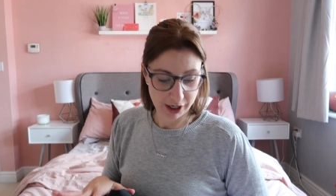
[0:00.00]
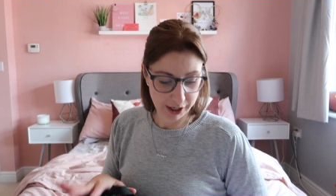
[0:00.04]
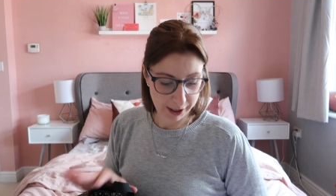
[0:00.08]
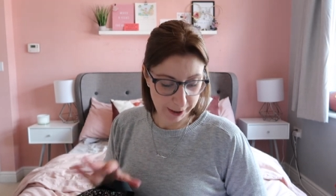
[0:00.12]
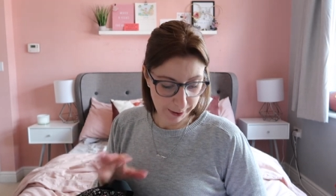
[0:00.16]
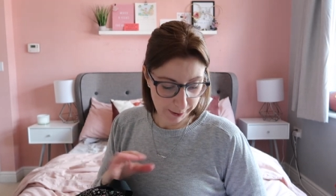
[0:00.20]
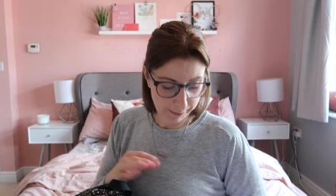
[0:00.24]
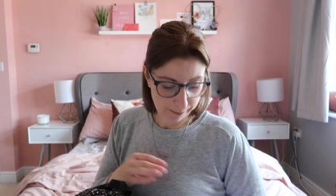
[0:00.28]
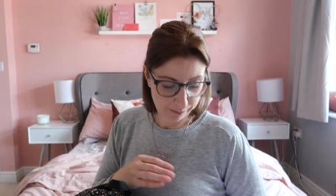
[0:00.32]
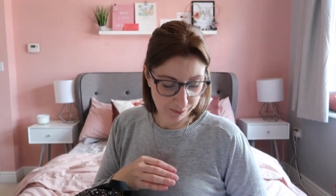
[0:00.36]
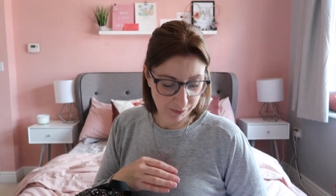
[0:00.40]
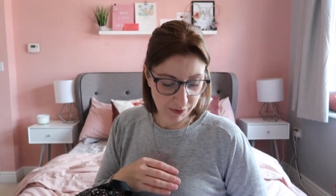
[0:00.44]

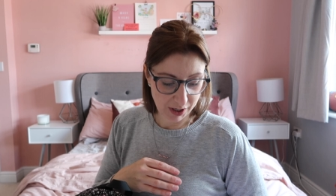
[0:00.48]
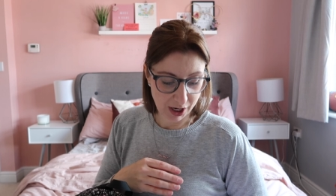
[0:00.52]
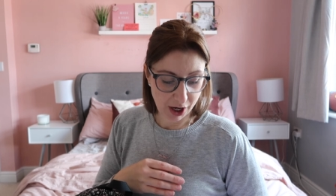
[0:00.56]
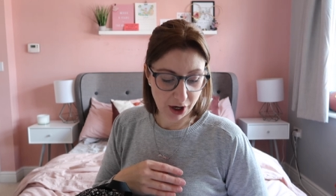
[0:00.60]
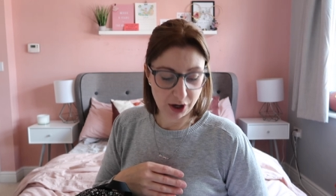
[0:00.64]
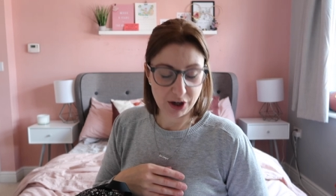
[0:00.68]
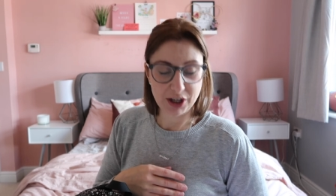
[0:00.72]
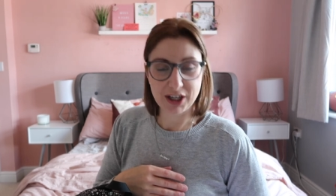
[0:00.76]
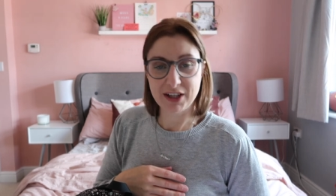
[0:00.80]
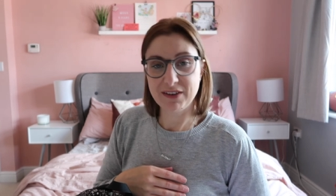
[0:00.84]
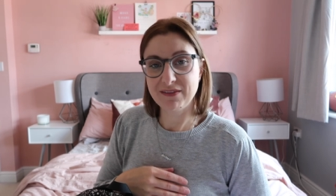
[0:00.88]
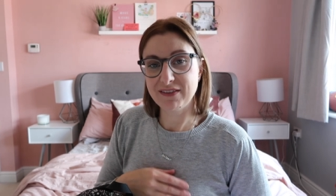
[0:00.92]
It
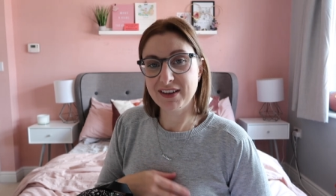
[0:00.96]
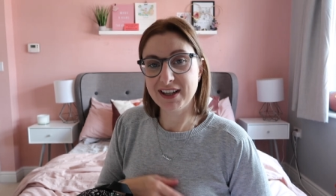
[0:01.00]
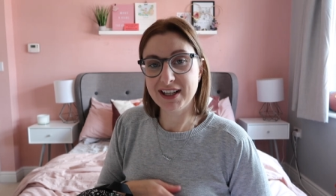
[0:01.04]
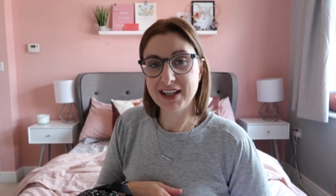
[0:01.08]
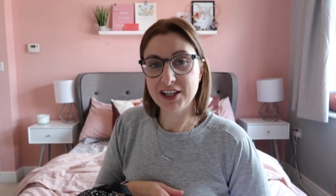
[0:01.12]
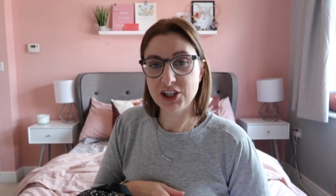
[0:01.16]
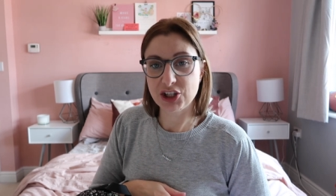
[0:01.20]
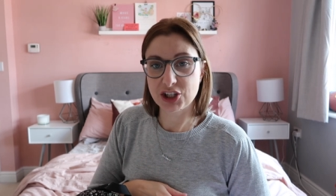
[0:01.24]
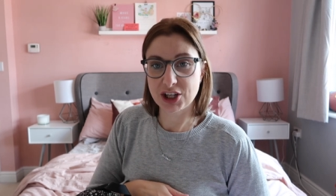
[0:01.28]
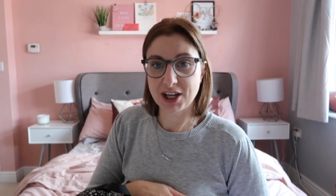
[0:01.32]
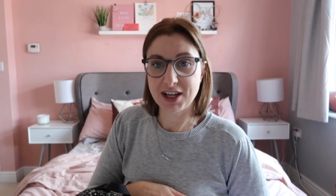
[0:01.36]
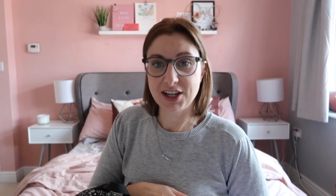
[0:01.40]
only
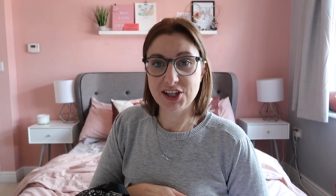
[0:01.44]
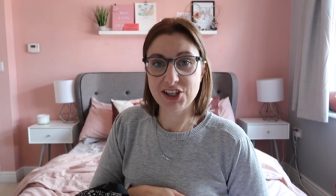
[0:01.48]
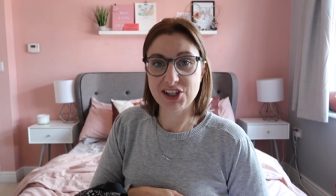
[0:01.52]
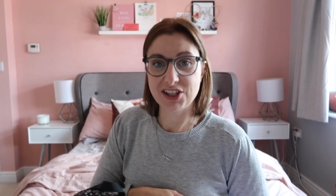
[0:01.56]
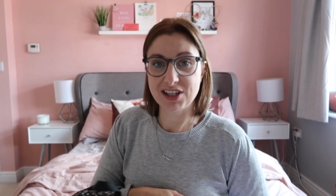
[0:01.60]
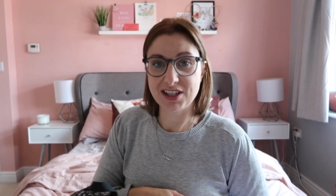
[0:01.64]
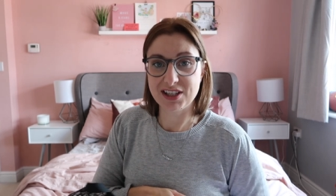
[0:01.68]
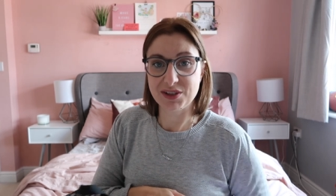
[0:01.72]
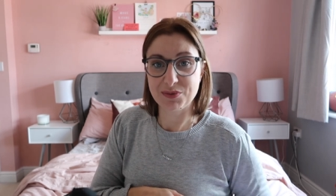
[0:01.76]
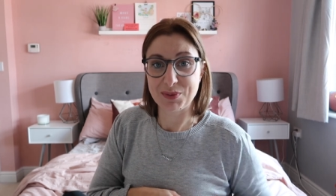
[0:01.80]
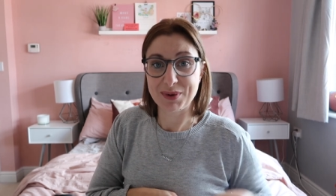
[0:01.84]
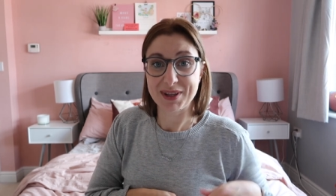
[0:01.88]
really
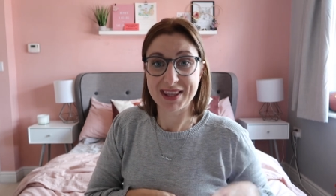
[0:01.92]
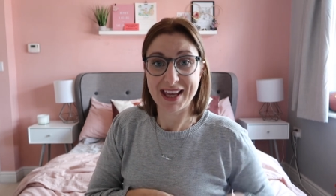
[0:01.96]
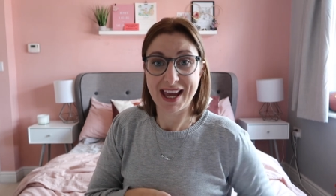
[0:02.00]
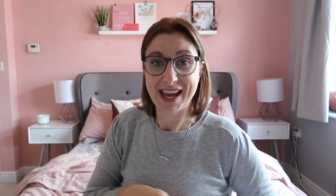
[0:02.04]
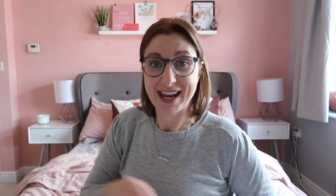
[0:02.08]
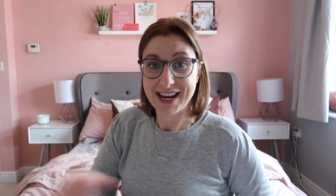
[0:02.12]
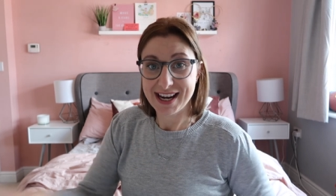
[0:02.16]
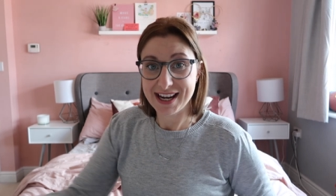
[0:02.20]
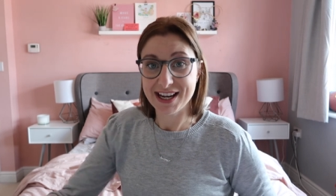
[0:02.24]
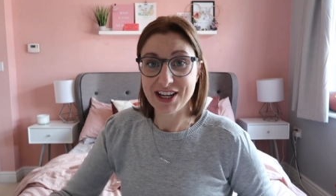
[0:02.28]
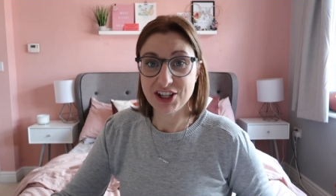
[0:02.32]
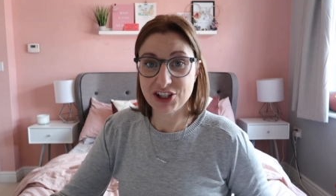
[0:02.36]
changes with
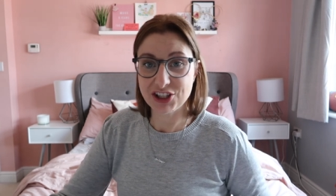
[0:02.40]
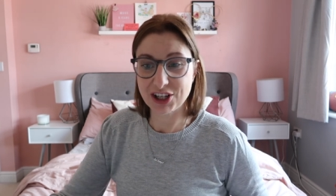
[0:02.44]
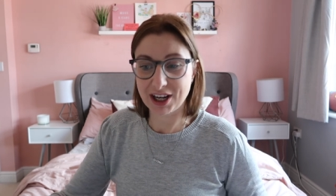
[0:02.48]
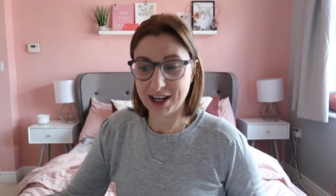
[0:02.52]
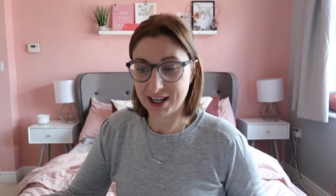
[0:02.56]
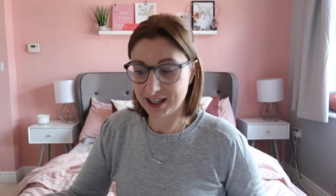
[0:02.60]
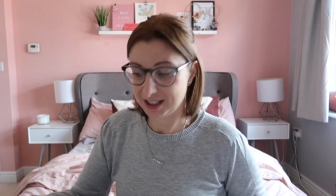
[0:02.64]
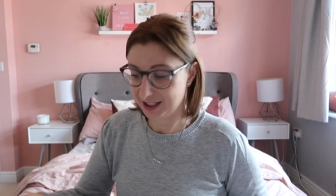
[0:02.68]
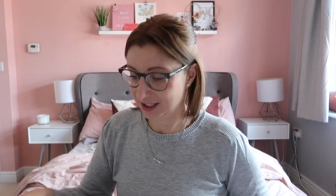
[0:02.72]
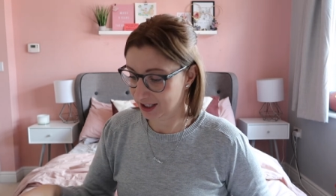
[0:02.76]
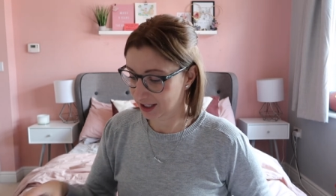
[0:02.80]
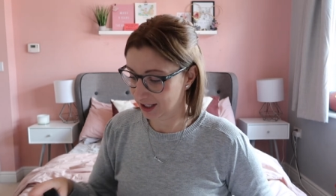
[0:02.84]
age
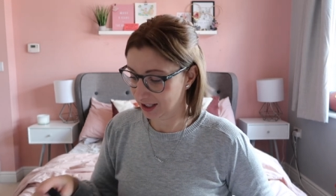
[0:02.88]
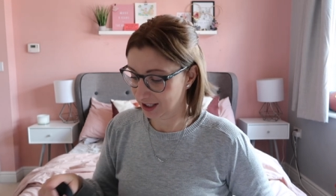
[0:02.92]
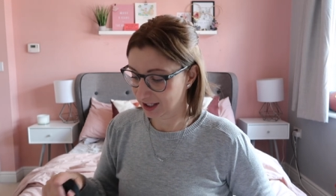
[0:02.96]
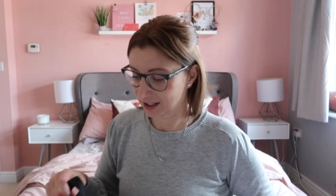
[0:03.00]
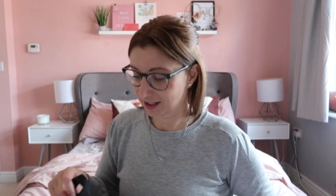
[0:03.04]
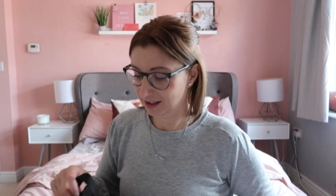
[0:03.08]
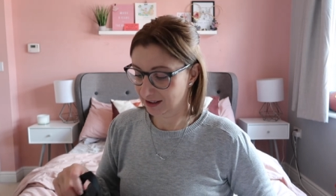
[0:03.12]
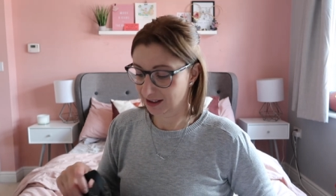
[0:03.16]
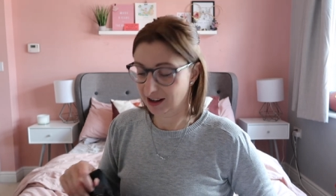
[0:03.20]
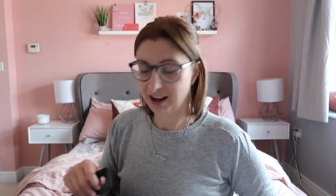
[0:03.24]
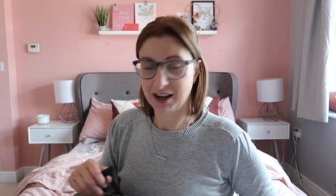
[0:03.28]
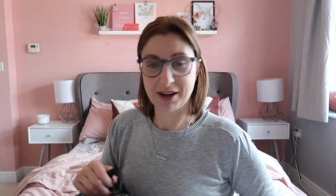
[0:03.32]
as
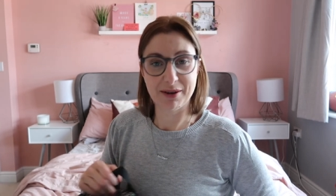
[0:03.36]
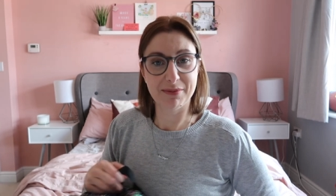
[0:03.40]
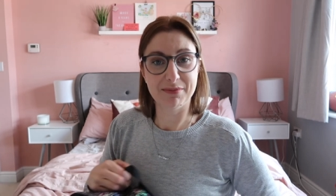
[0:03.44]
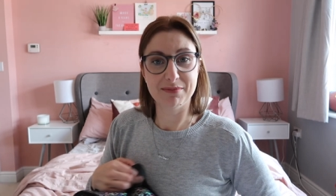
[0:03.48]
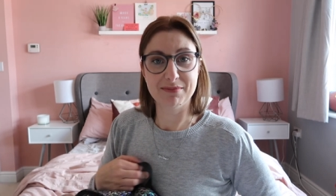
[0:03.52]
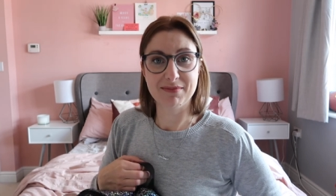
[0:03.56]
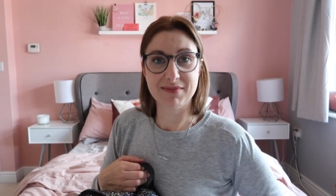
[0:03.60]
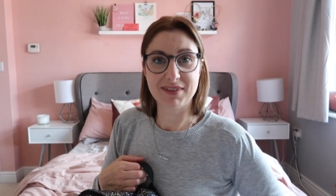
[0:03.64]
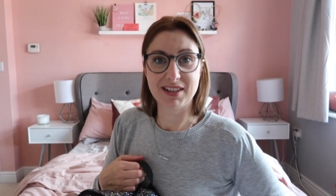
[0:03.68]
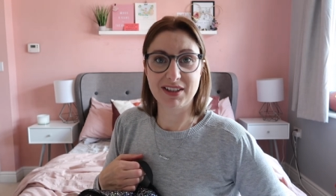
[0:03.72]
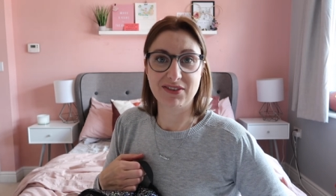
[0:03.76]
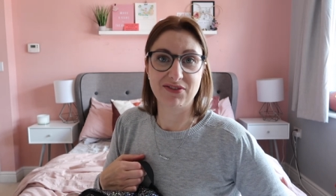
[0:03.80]

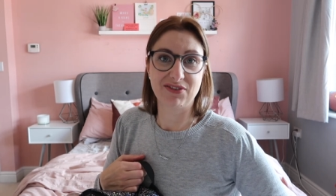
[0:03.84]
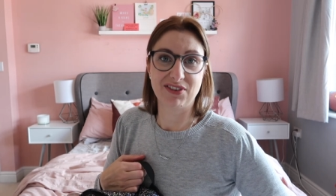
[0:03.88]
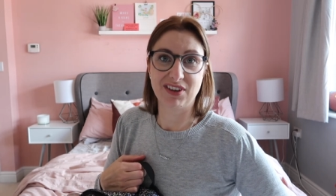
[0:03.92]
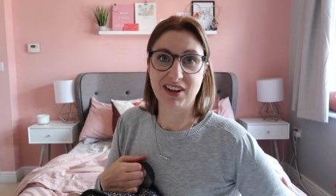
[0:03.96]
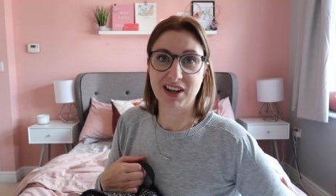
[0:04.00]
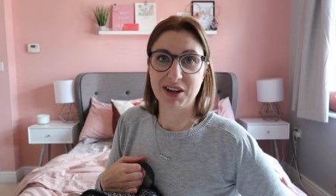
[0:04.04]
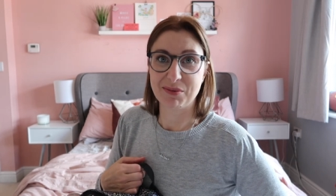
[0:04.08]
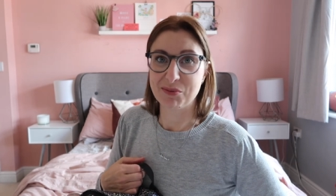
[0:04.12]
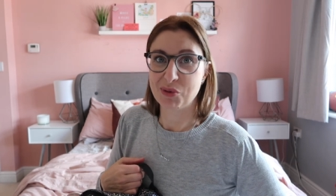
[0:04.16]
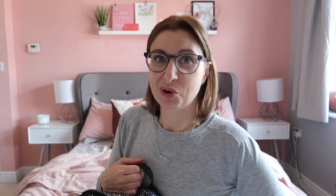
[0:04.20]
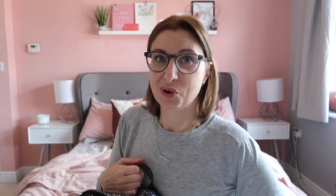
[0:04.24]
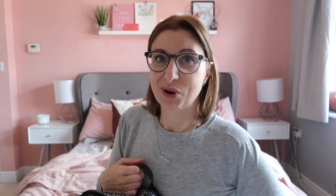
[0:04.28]
different,
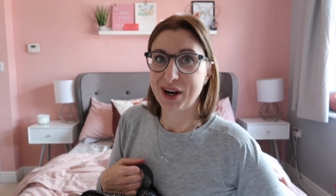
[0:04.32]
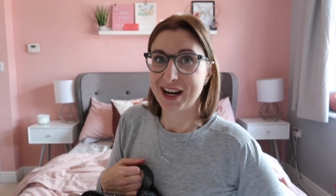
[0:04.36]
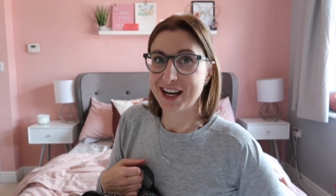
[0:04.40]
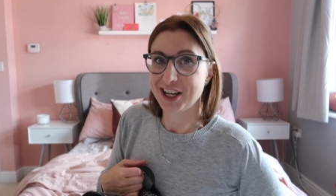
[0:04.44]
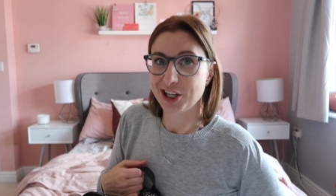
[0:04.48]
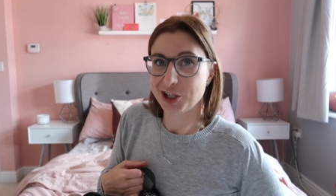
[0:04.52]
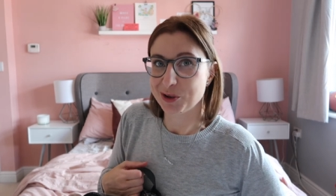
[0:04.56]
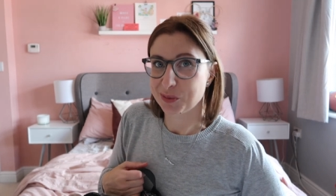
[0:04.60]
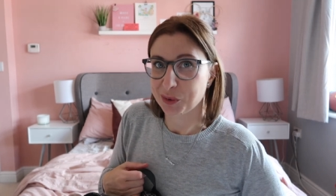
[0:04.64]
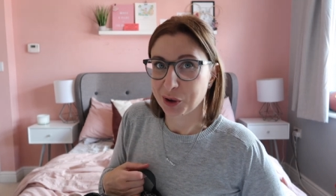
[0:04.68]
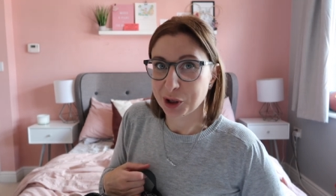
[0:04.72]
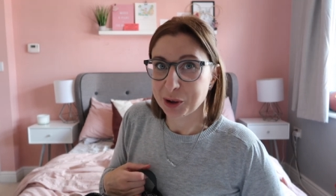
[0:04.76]
like more
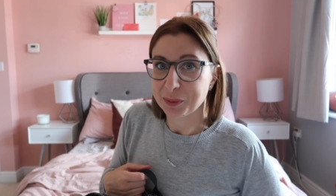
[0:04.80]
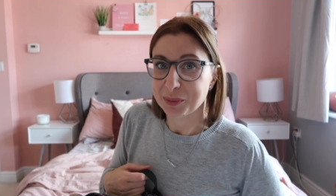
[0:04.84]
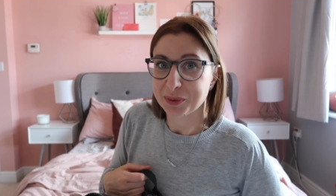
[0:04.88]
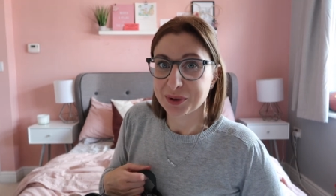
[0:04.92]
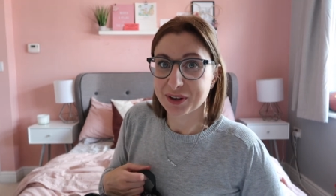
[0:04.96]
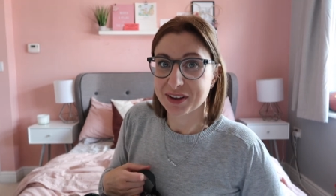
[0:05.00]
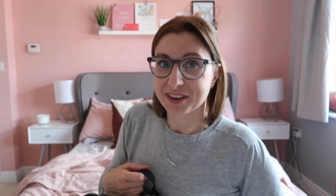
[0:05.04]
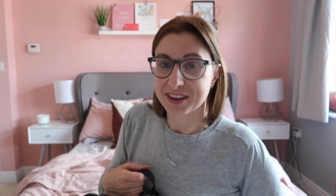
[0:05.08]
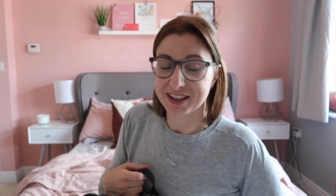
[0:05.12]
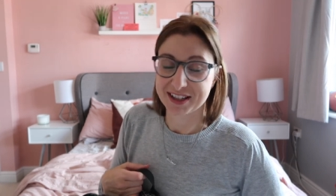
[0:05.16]
age appropriate